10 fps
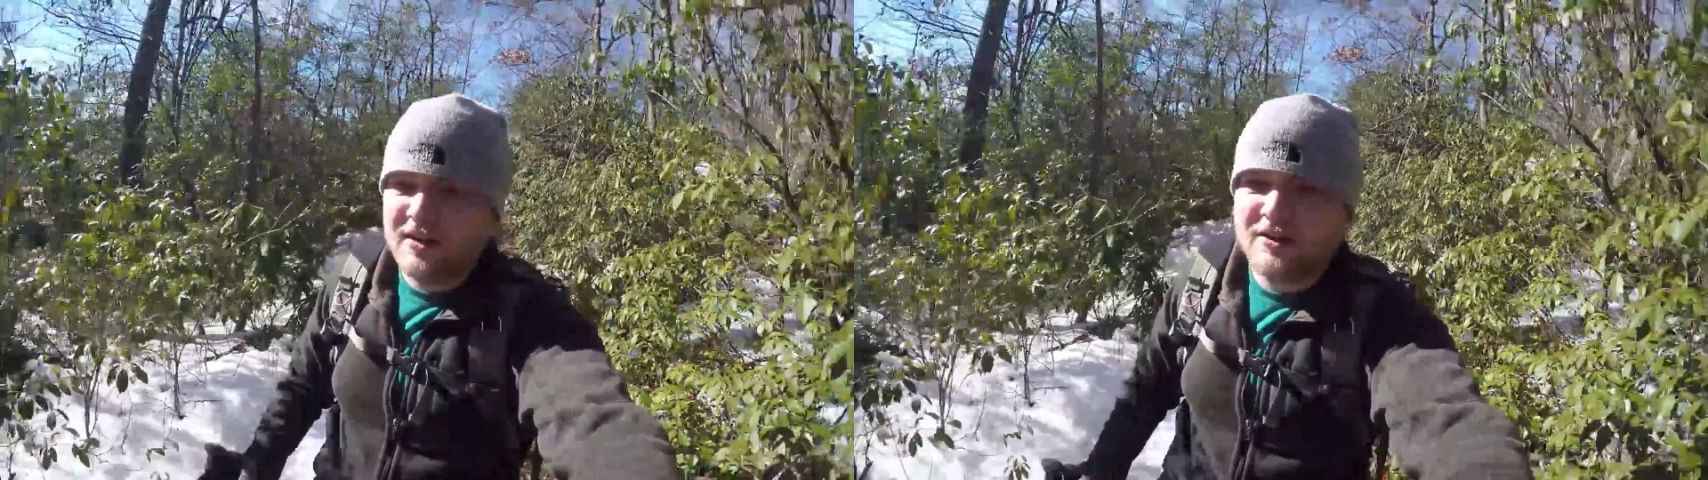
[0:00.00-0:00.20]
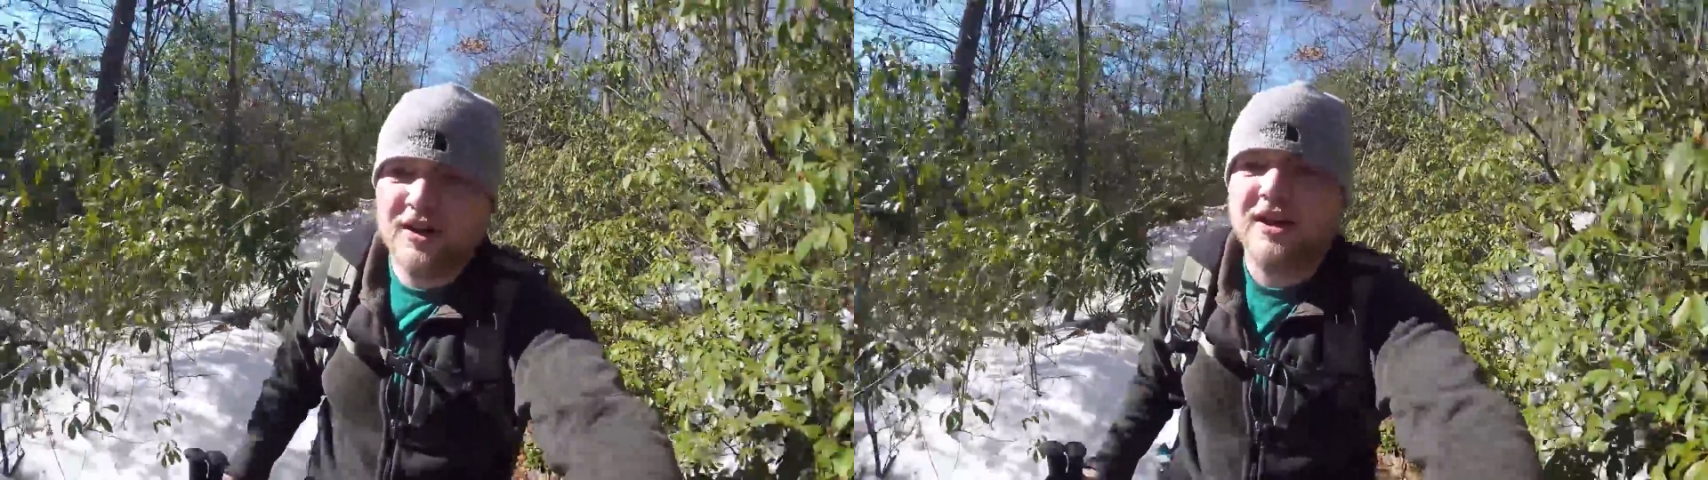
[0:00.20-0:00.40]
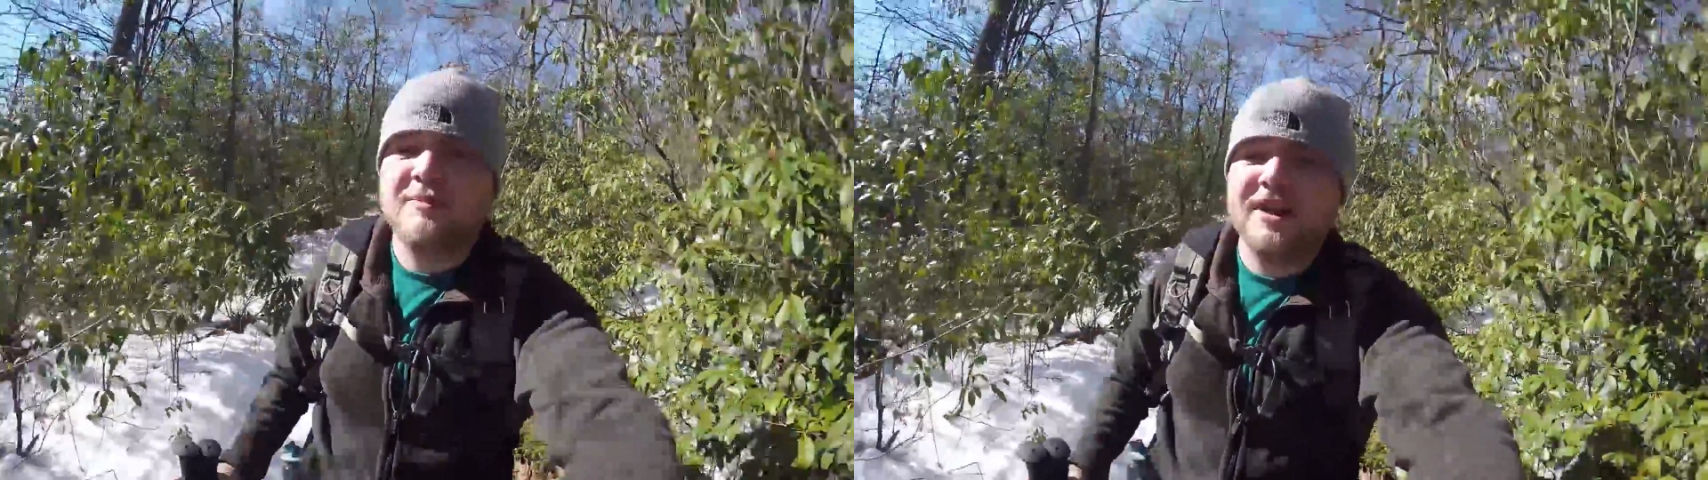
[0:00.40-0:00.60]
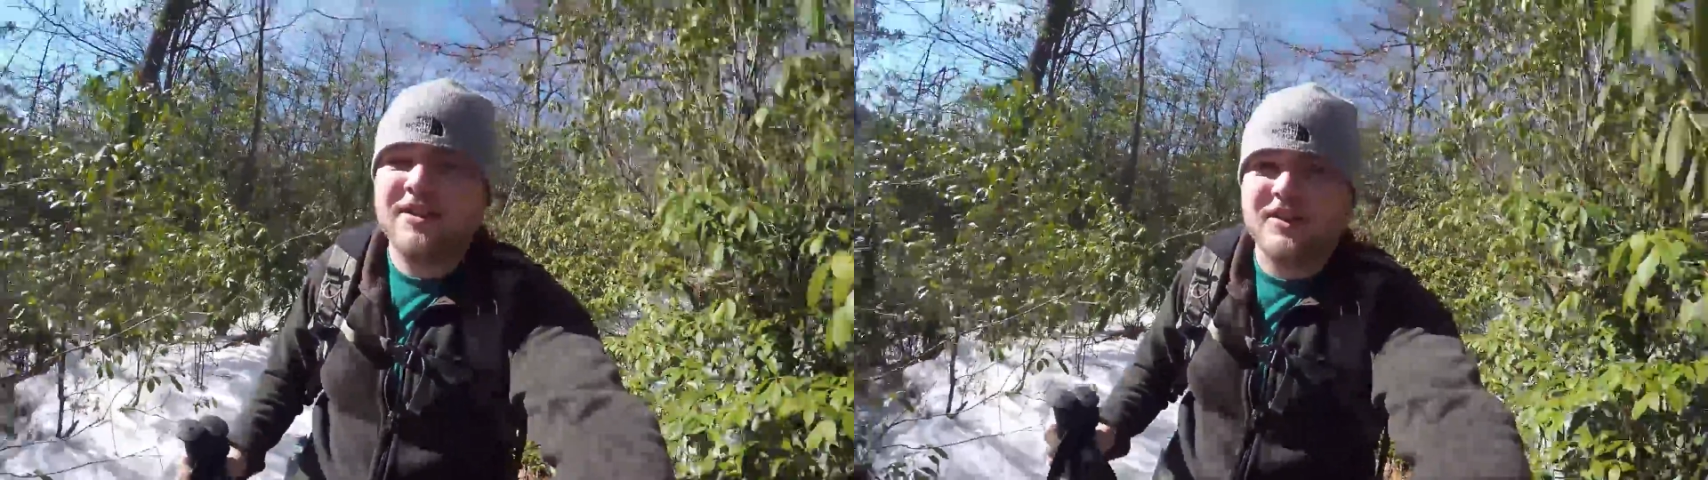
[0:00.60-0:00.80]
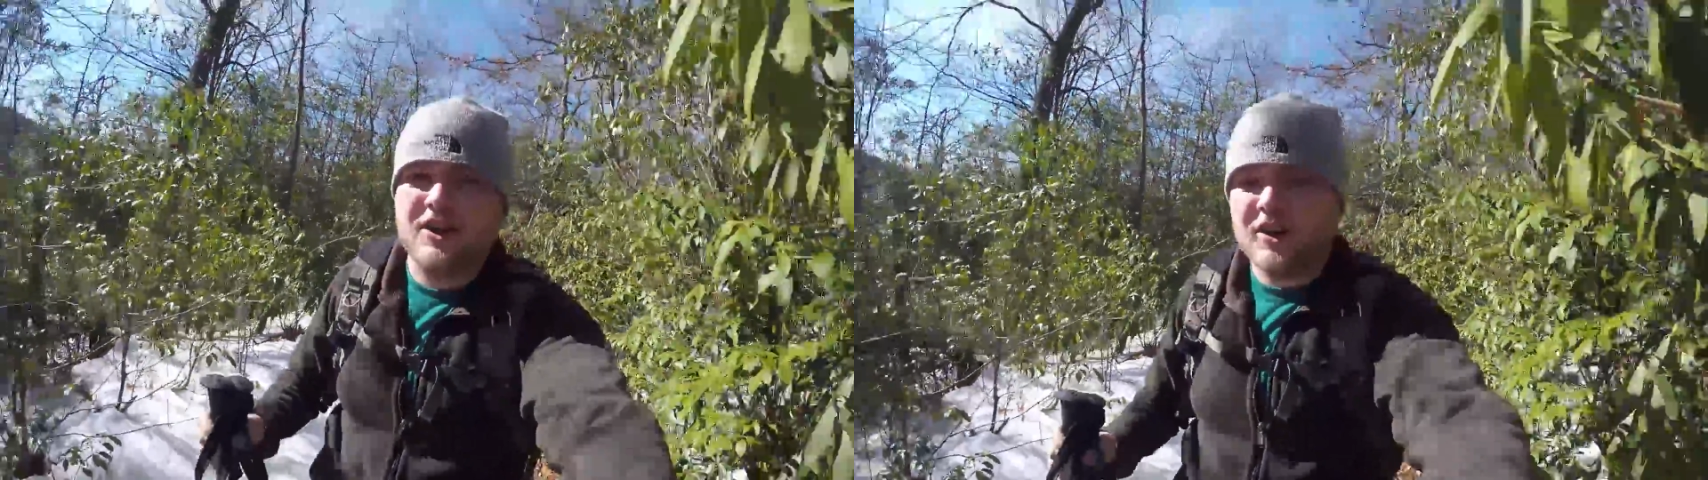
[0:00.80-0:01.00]
try to get back
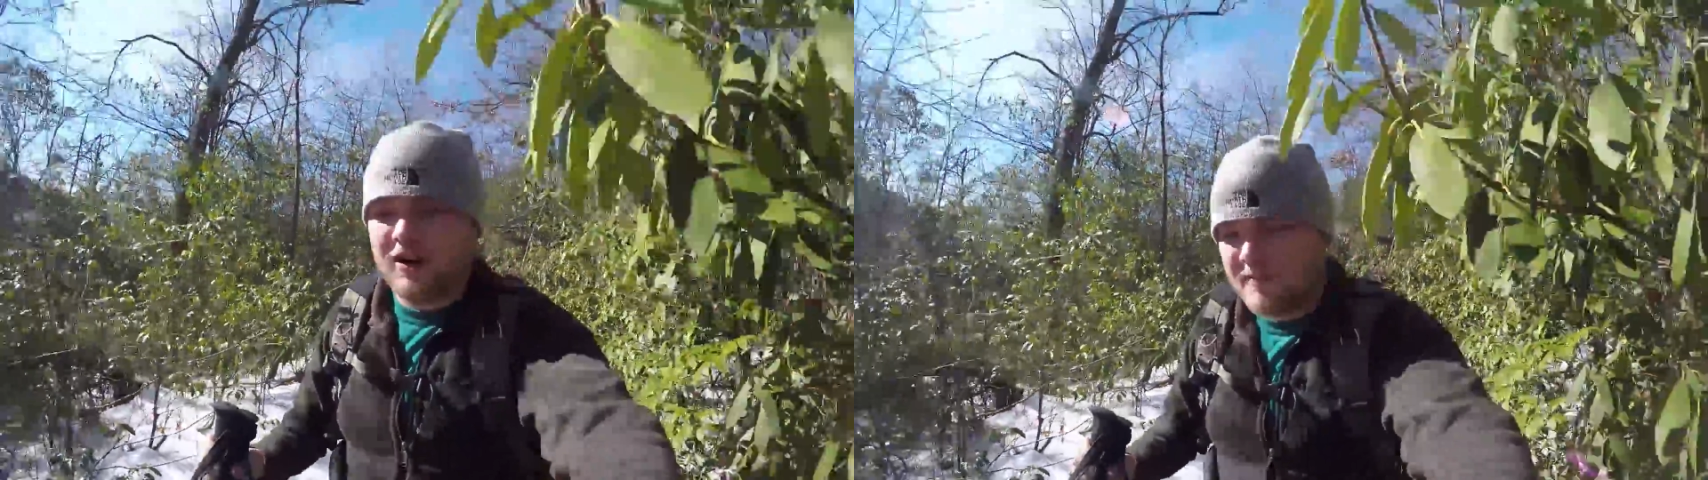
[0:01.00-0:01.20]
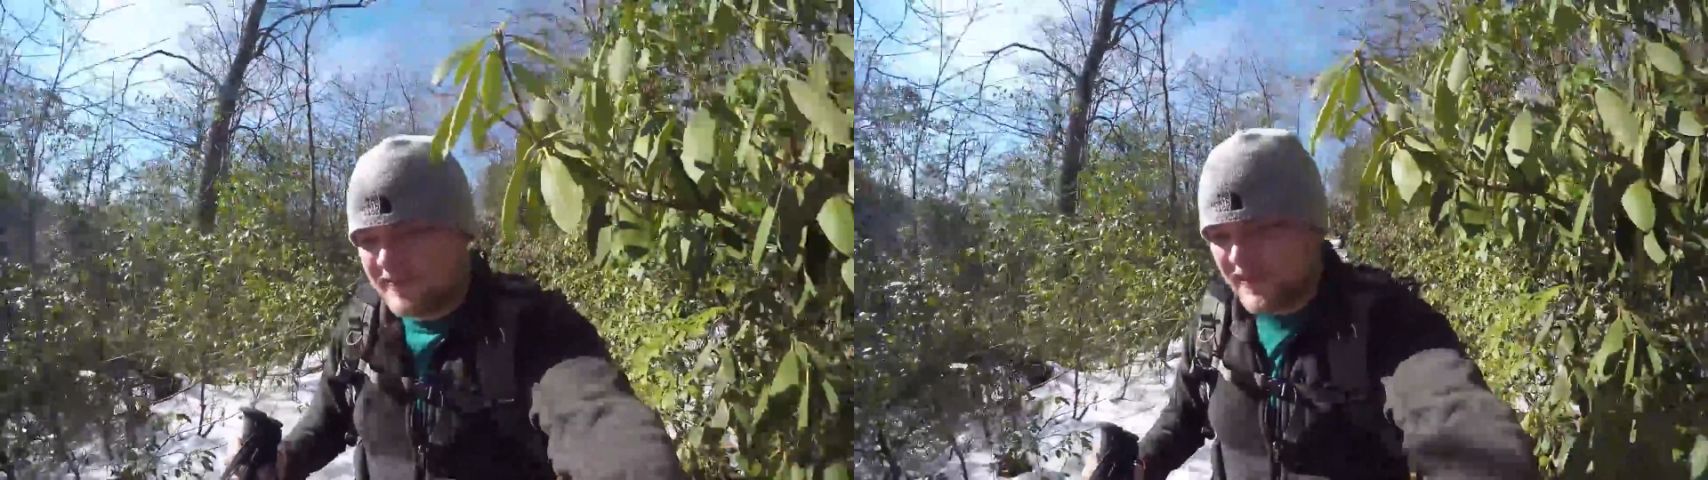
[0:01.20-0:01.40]
to the car,